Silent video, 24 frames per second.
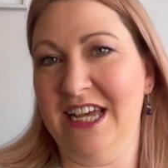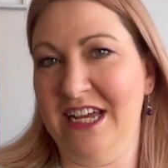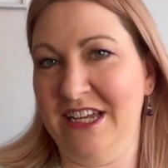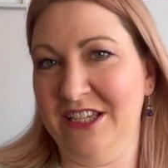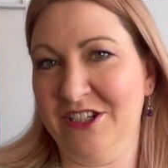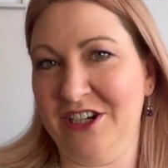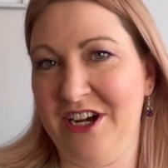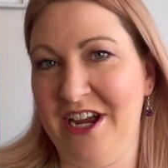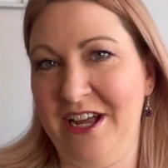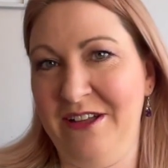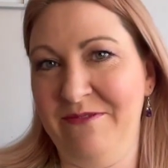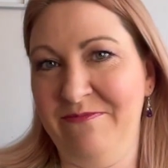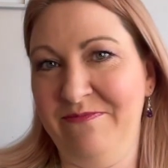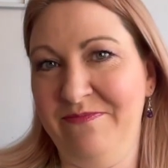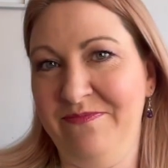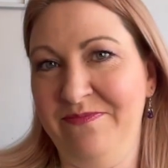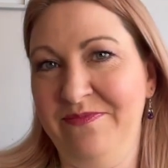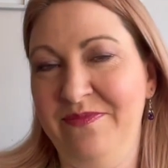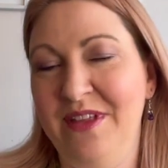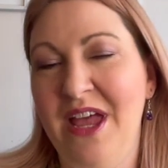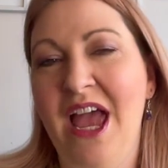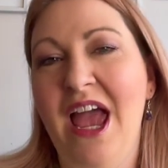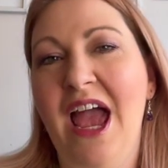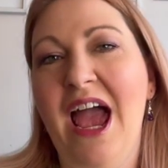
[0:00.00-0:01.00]
Linktree.
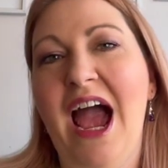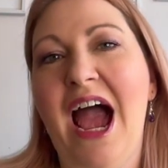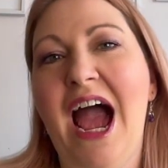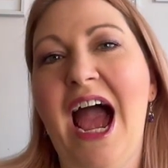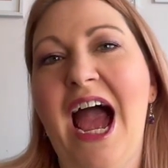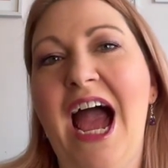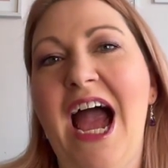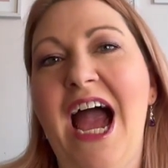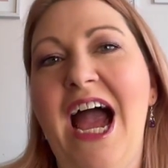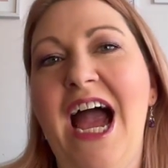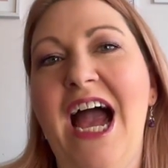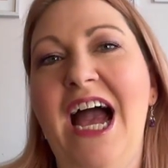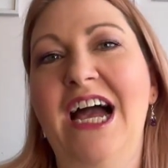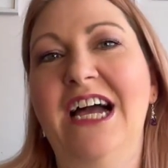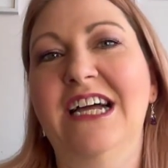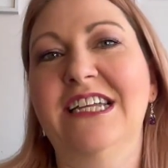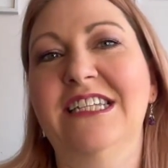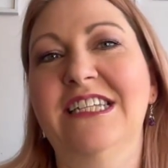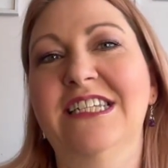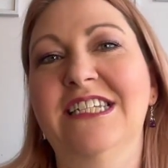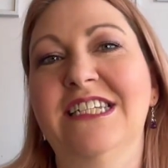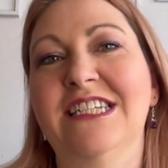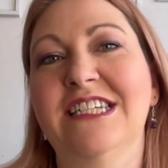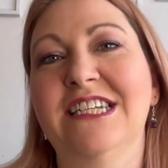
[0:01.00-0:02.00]

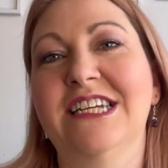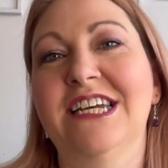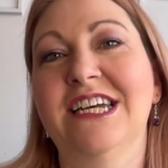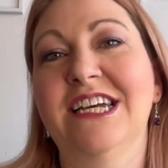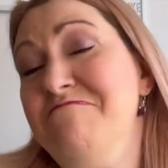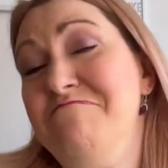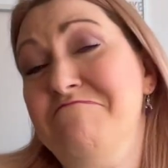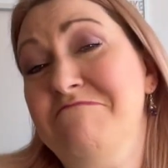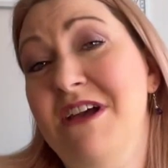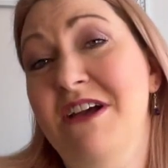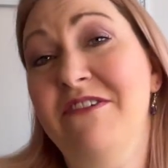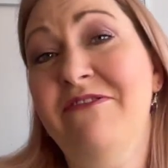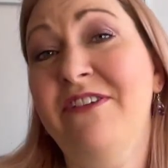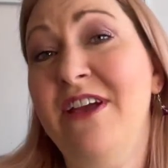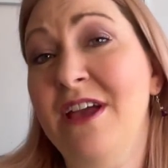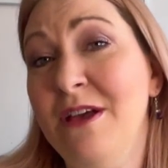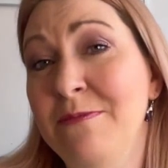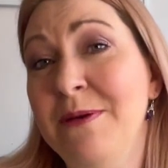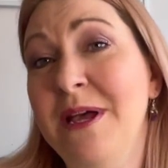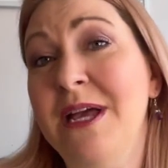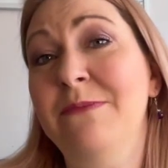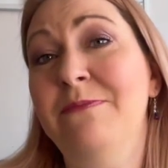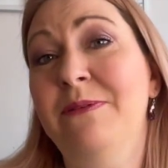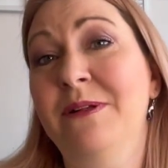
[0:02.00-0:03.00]
And a few
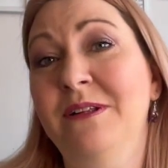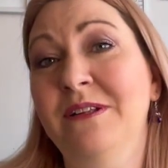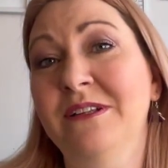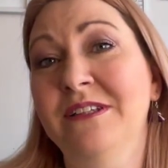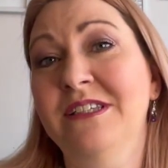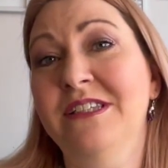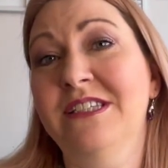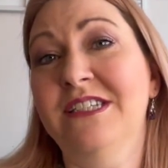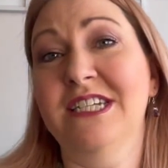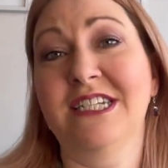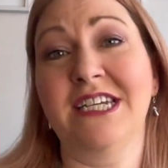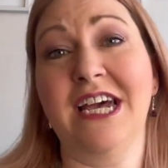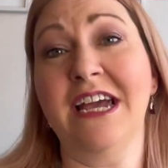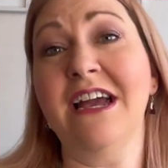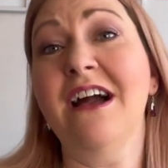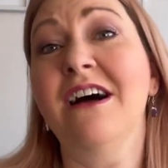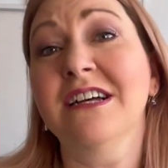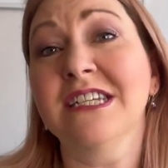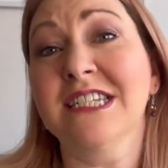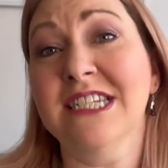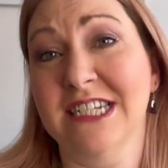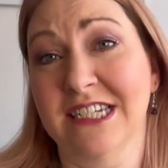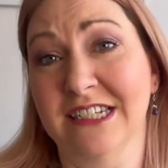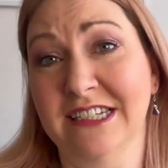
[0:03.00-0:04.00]
people today
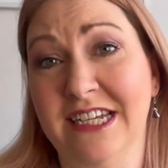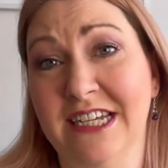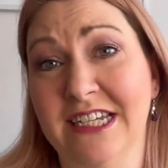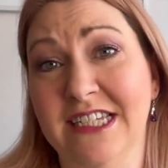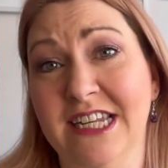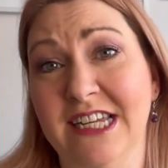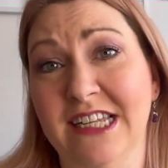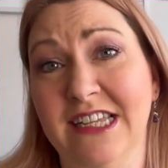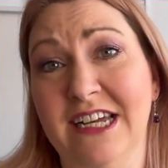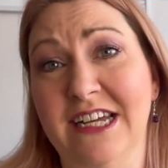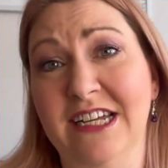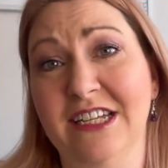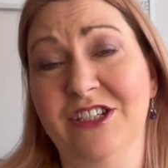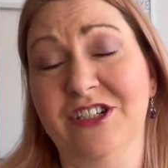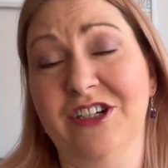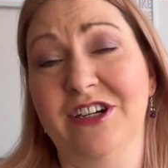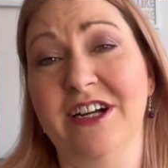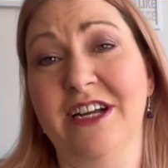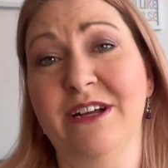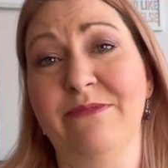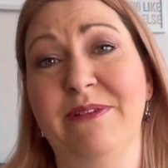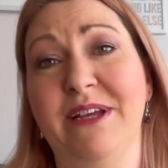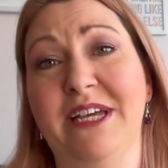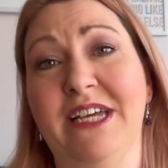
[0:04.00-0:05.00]
are still using
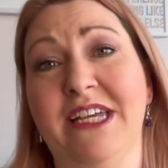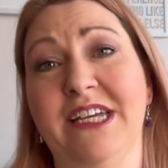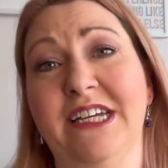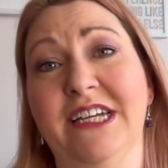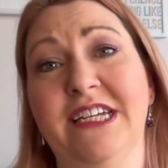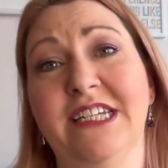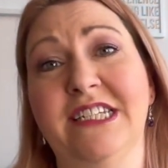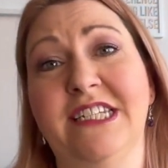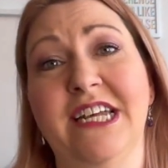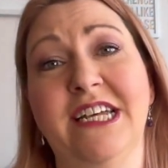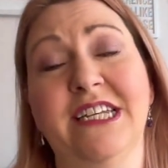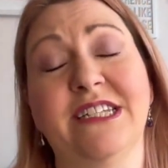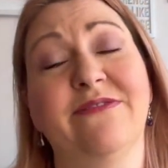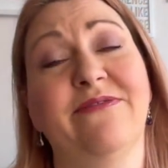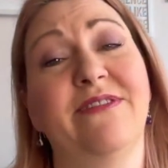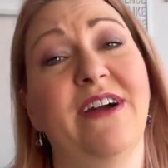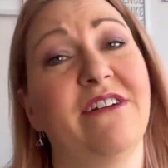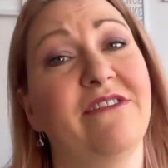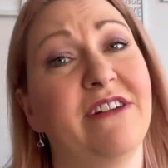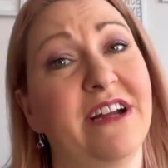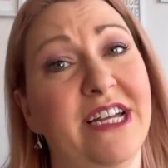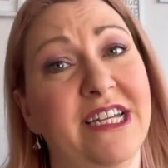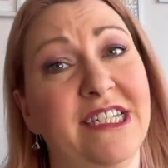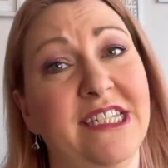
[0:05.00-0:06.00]
Linktree because it's
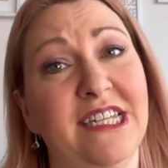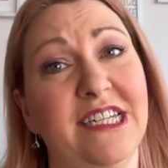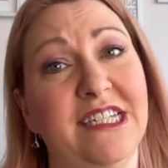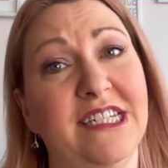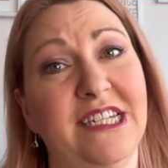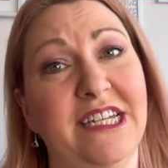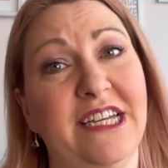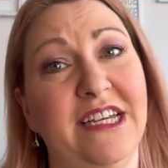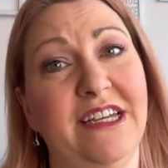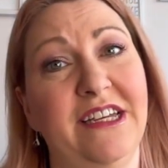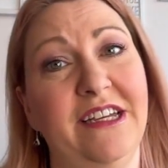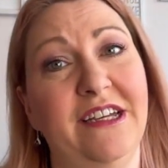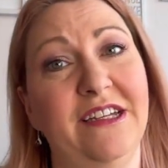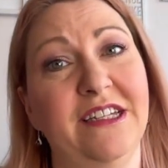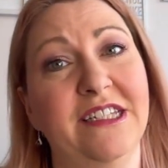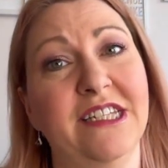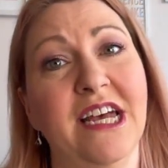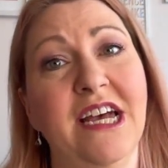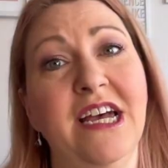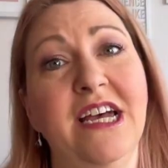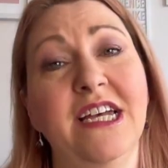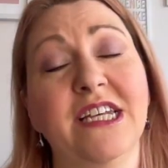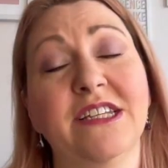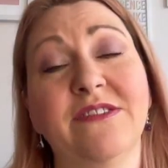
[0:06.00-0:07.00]
very easy to use,
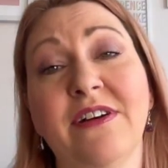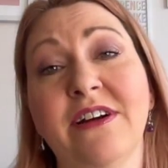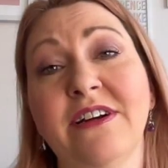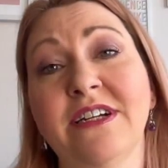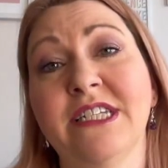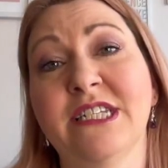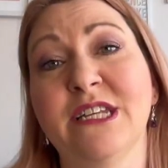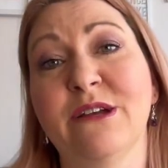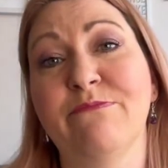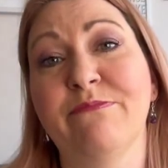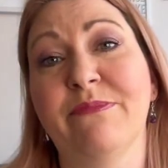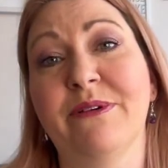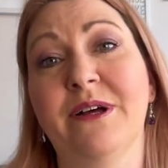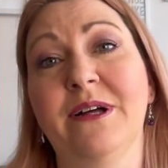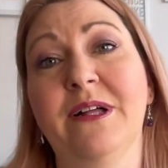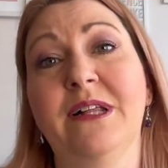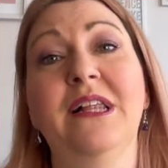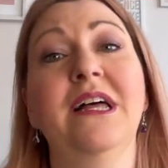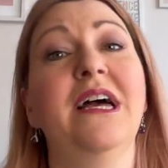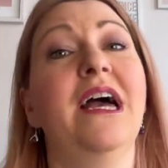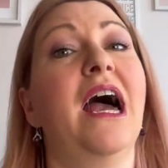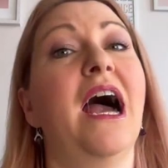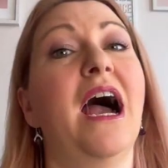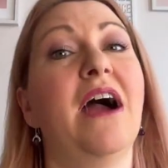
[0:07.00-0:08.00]
it's very simple,
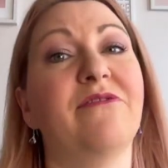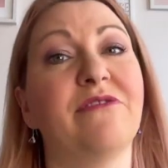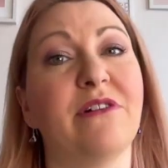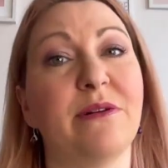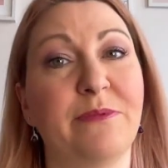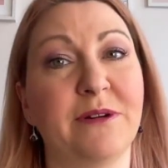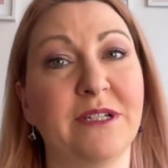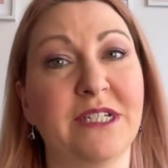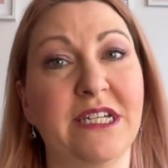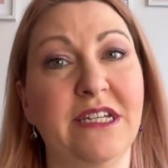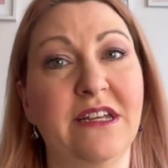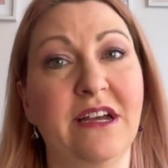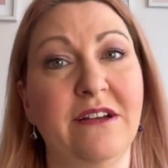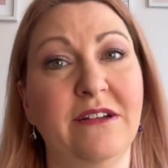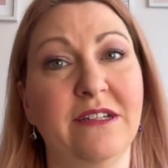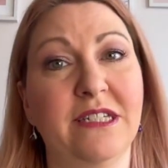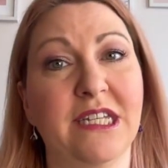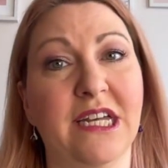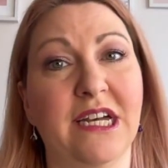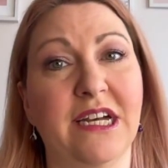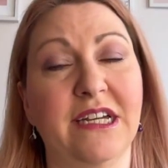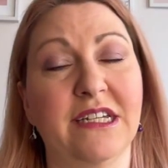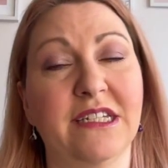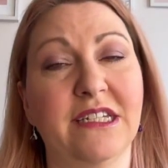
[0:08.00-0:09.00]
everybody
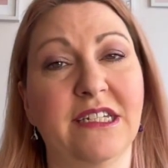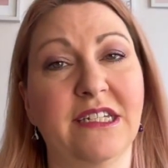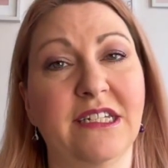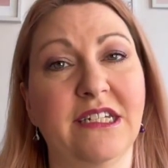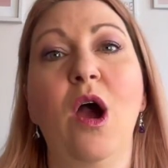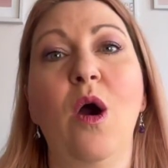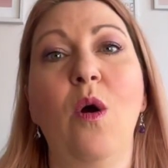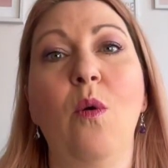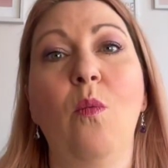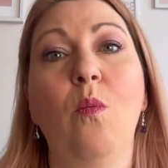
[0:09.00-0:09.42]
knows it.